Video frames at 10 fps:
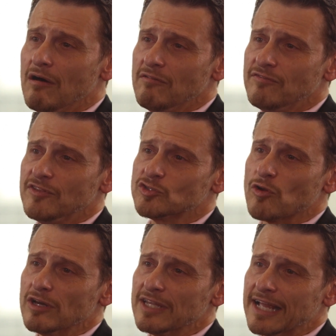of the
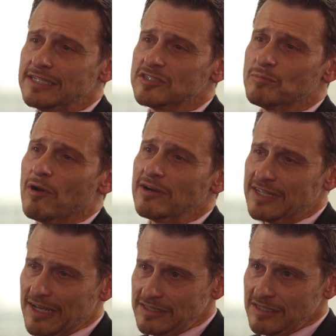struggle against
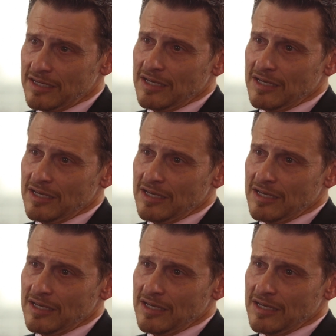apartheid